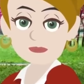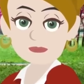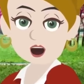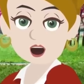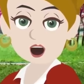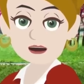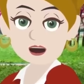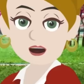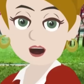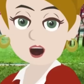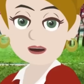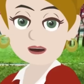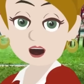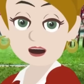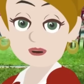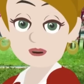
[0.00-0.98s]
No one in their
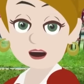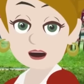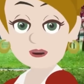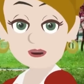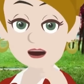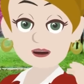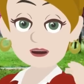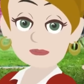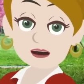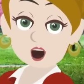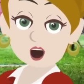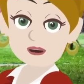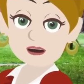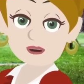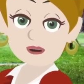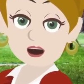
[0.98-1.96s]
right mind would have
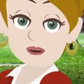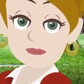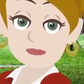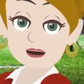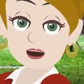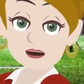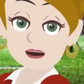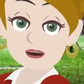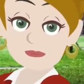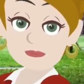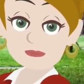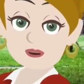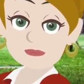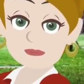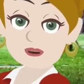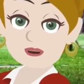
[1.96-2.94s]
chosen these
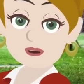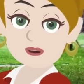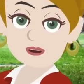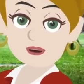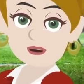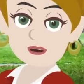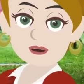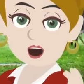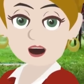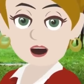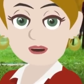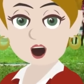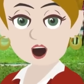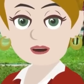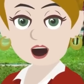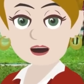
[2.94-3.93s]
parents. And
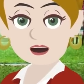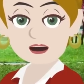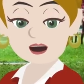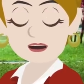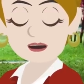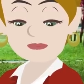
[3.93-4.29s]
so then you